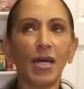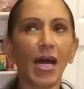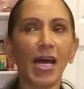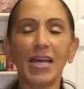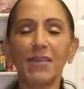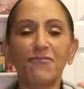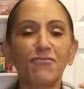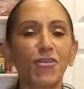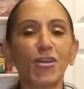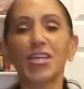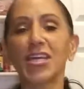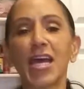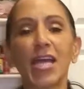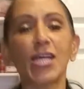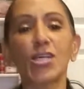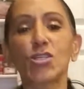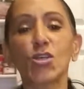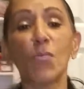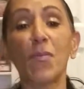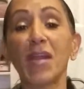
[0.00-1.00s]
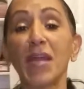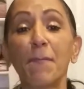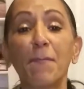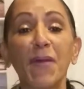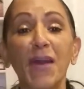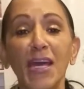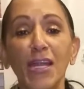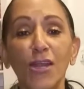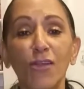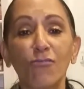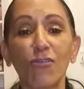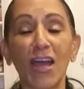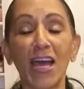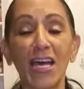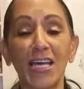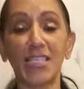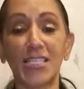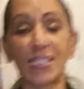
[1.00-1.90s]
I forget it. So Pinterest, Pinterest,